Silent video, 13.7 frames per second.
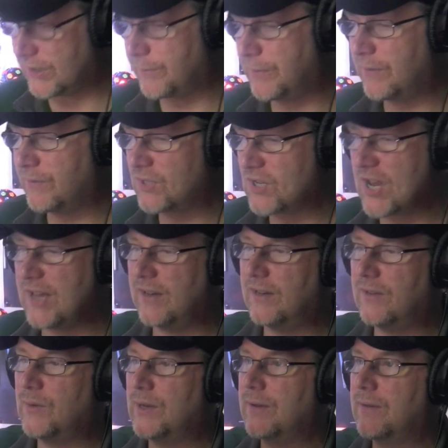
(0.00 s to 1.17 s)
got a bit of a tan in
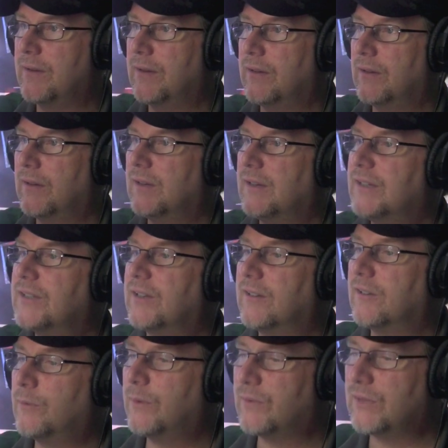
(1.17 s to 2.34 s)
it. It's got a
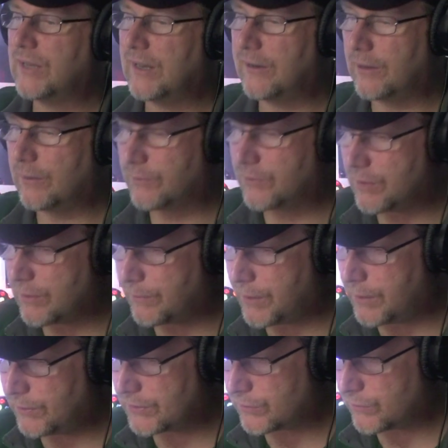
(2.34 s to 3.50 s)
little bit of a tan in it. The bubbles